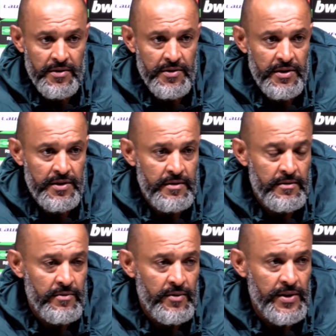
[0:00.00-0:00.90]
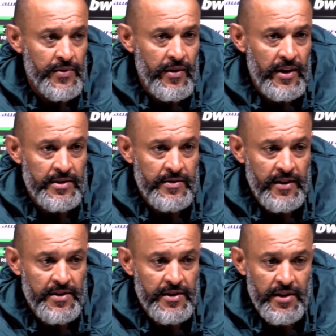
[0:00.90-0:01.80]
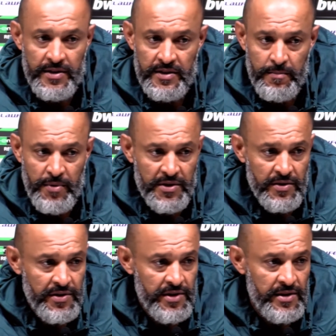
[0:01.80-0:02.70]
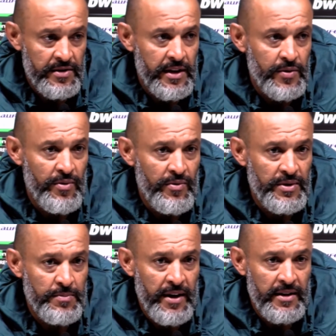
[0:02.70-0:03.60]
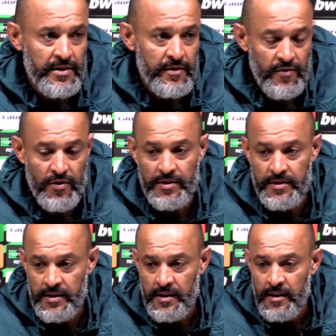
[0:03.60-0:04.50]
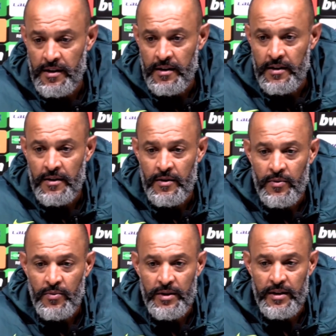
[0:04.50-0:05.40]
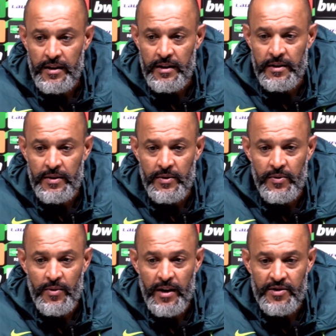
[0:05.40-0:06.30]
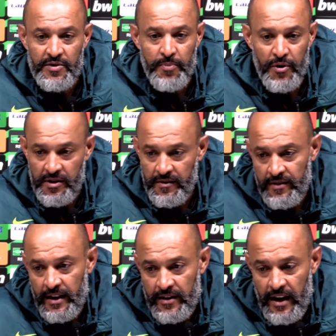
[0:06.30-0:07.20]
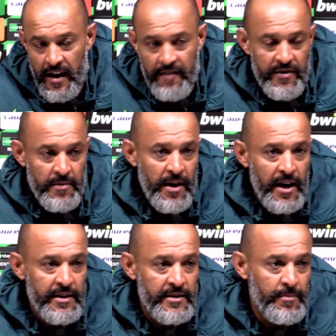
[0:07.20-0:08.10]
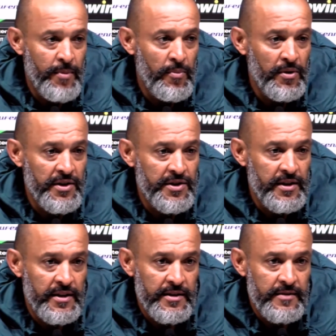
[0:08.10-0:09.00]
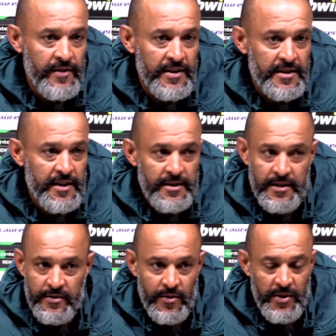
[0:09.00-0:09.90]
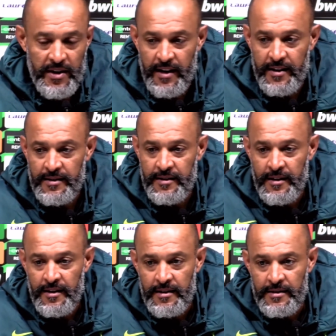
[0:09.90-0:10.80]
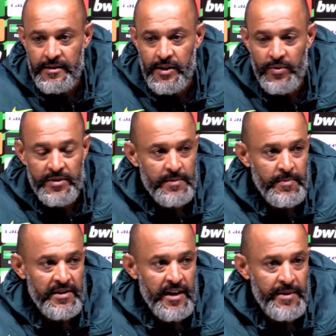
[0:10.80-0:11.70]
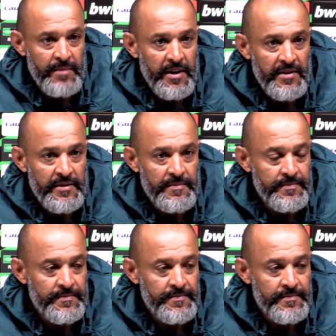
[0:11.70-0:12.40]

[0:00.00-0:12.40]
decision. With regards to vaccination, it's a personal decision that we respect. Of course, we are supportive that everybody in the population is vaccinated so we can deal with this pandemic better.